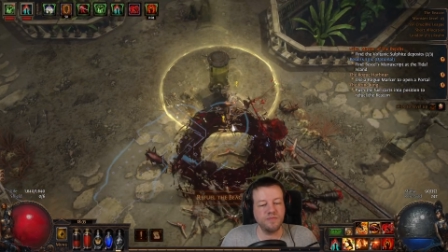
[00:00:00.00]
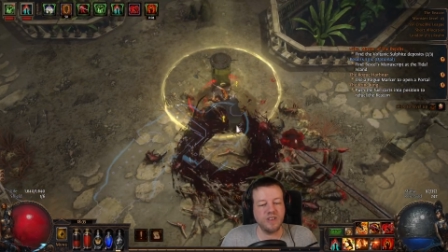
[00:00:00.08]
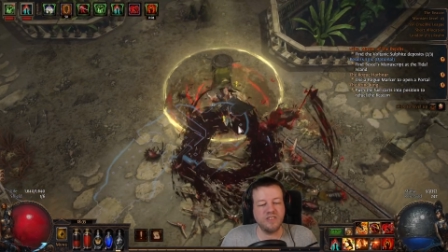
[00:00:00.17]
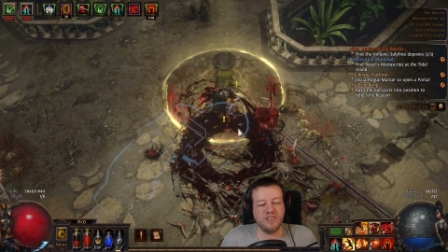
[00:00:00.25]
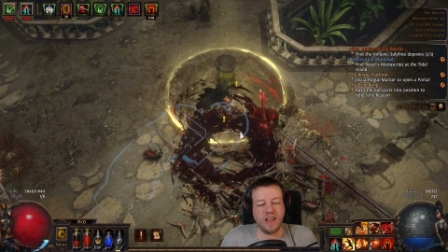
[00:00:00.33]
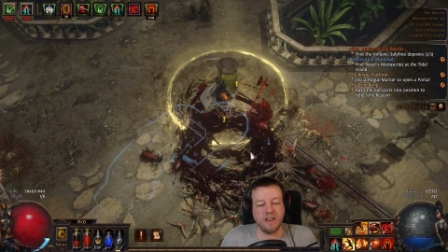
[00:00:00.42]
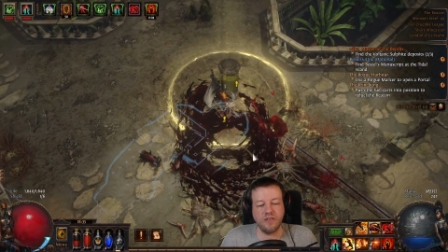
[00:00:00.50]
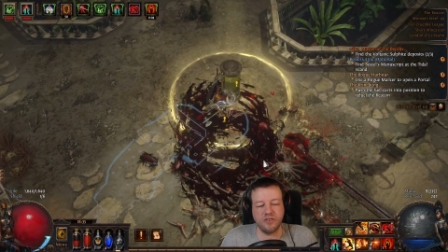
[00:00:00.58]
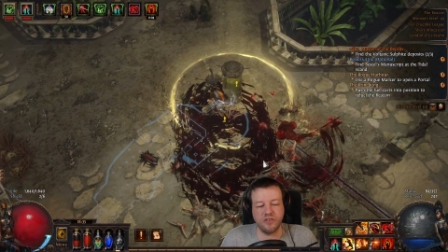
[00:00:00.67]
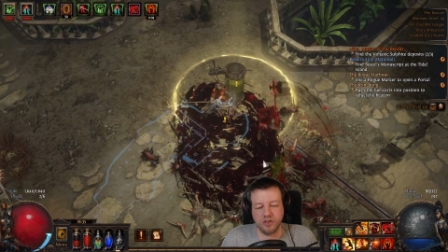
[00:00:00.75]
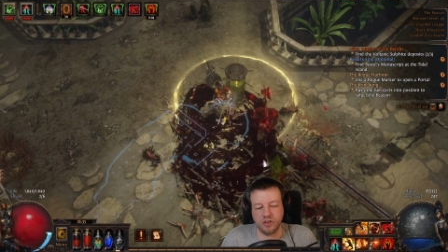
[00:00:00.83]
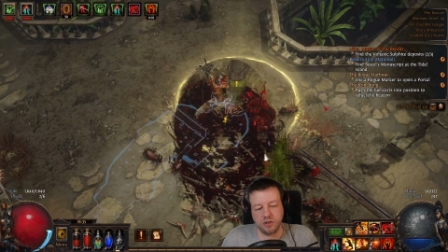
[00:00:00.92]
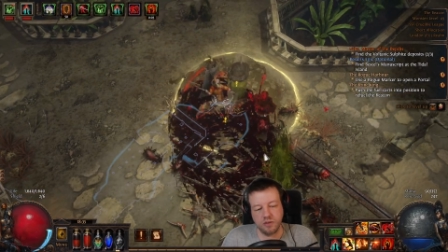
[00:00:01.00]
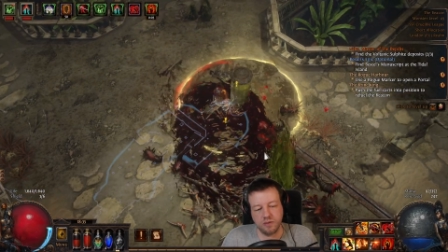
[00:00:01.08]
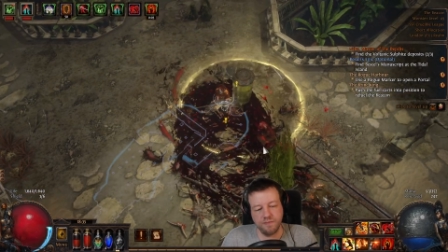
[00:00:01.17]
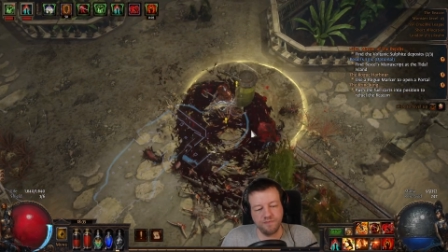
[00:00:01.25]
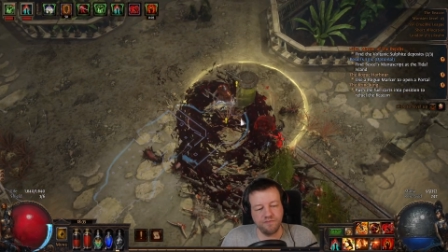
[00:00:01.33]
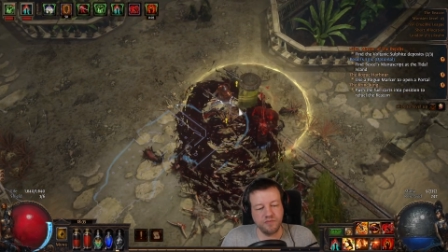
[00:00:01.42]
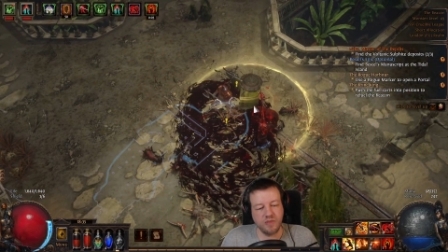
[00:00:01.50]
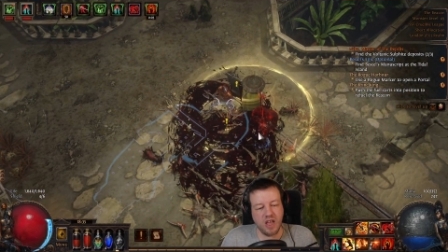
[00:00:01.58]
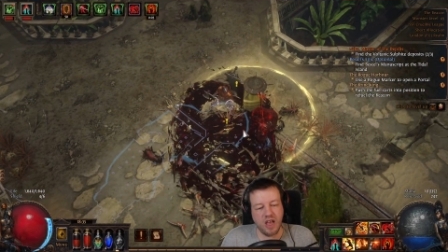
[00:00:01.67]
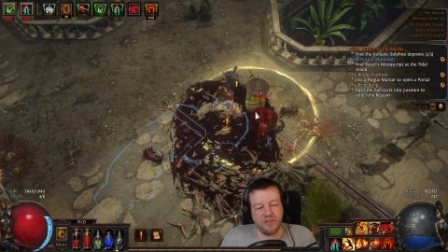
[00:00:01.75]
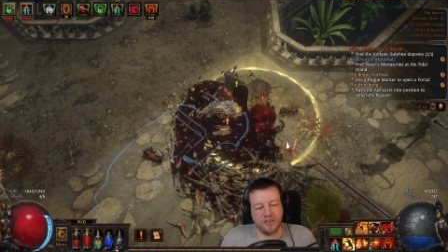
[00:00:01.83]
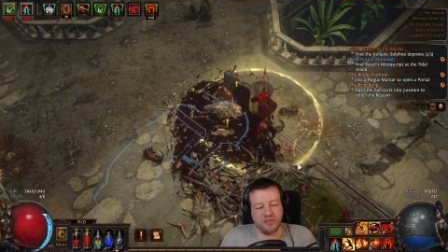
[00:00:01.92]
Stand in this circle,
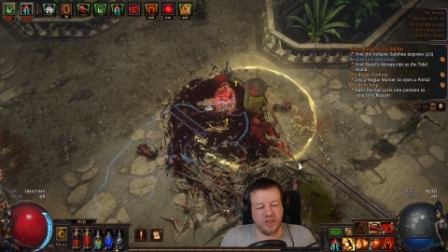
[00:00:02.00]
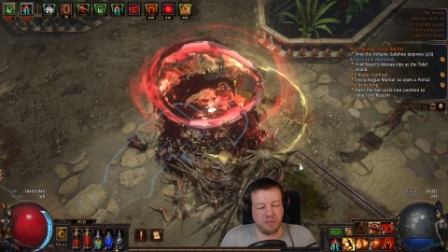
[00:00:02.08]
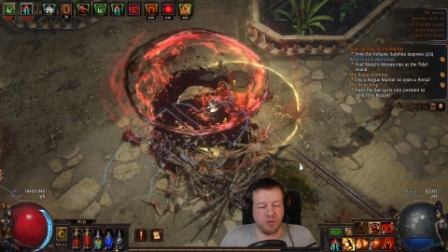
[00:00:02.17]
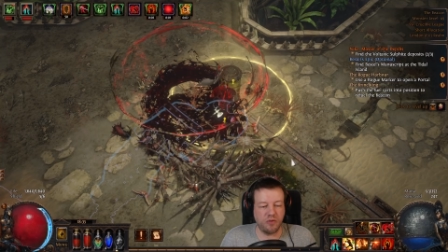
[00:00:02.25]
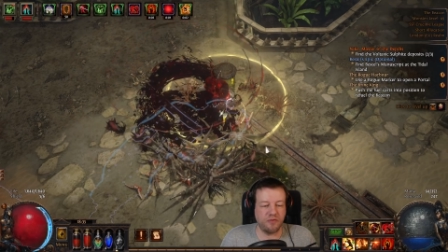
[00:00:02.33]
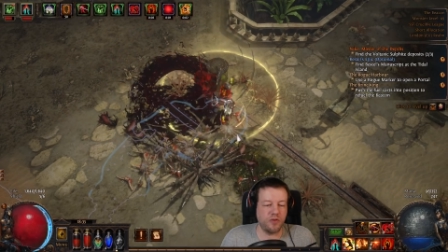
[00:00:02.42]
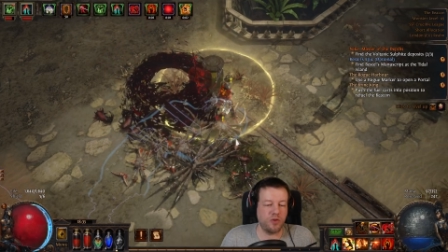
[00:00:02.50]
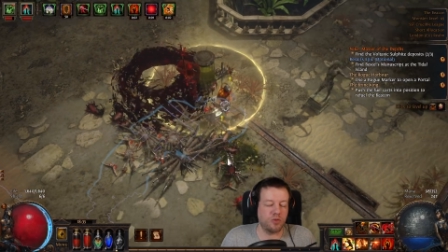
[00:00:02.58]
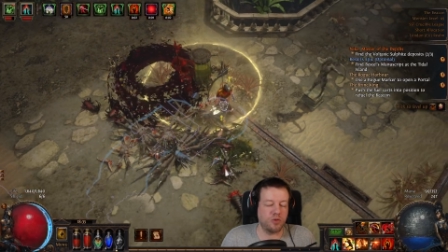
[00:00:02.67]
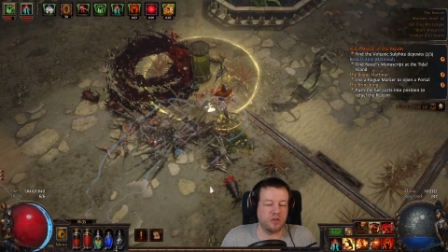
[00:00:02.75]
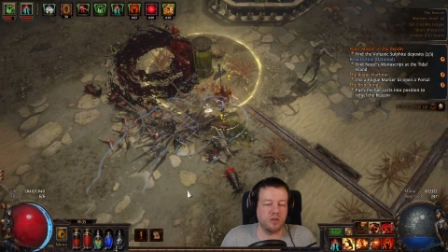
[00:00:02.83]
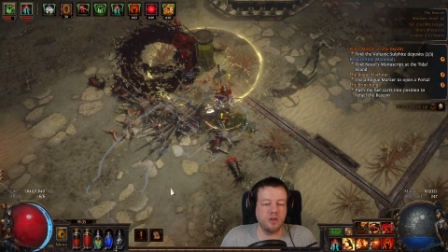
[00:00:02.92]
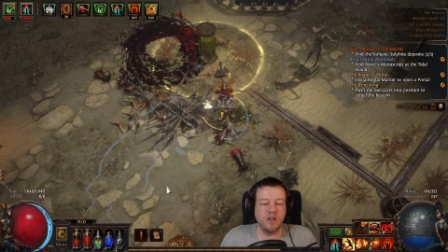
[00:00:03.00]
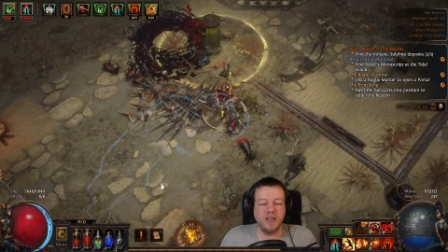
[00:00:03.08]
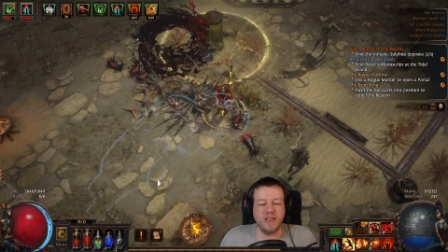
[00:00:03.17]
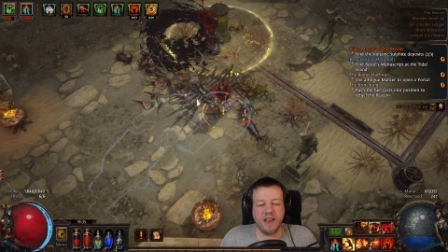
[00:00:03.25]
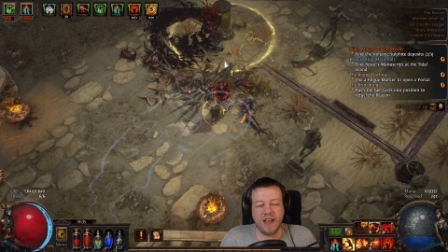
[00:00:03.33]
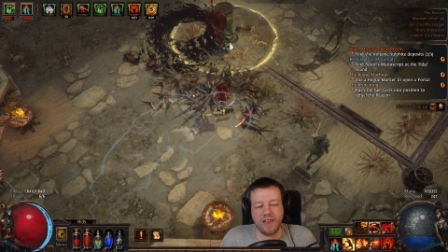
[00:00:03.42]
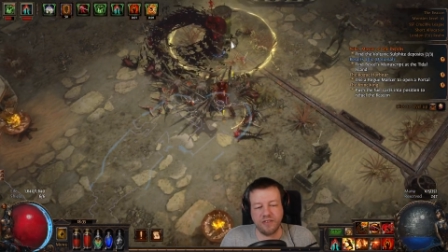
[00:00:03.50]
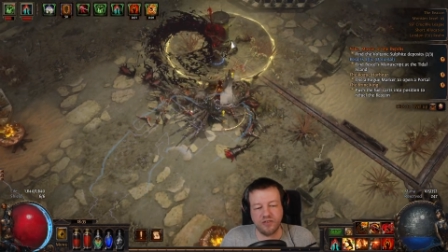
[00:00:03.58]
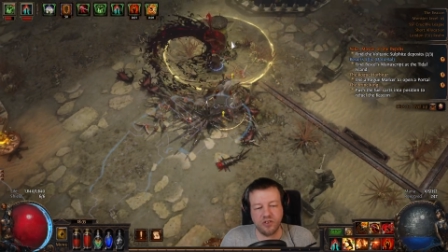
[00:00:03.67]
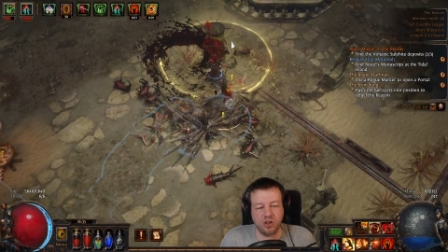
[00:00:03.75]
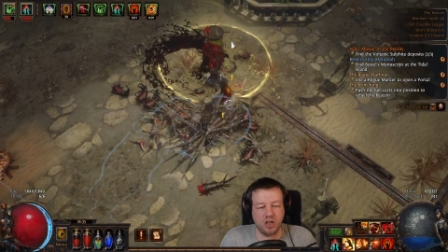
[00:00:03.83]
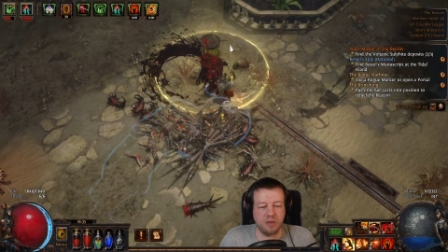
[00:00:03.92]
and this thing moves forward. Get out of the
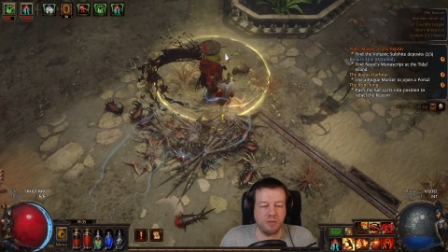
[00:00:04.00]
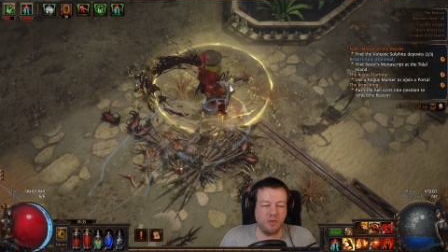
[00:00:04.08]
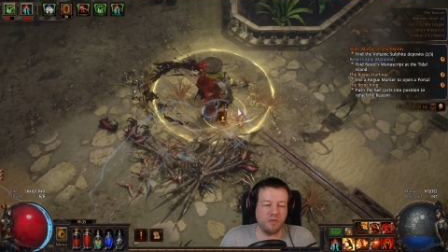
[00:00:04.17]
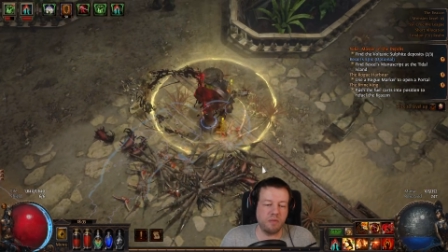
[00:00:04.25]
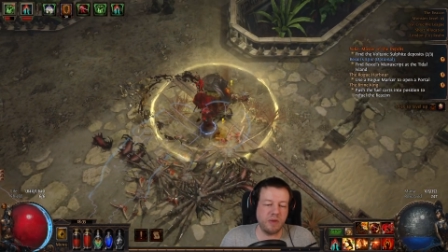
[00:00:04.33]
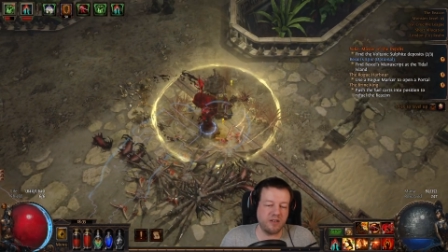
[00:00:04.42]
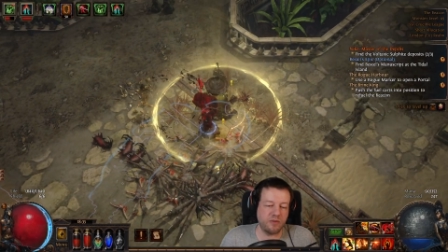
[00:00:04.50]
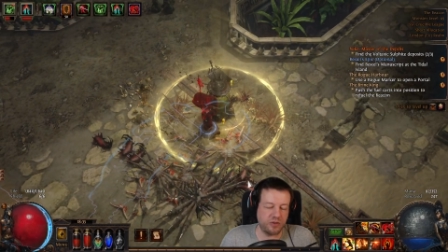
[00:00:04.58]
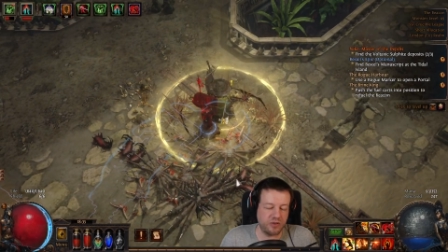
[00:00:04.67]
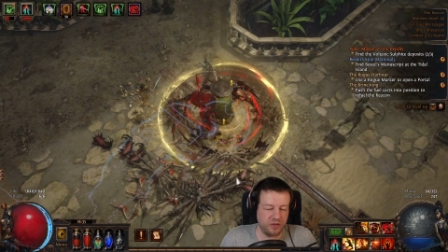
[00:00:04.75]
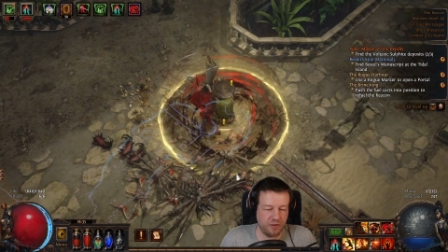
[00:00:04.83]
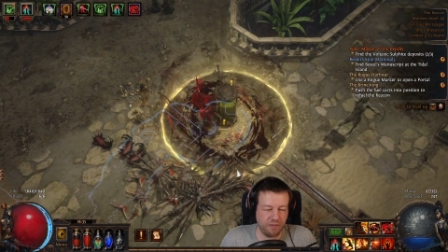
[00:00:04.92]
circle, it moves backwards.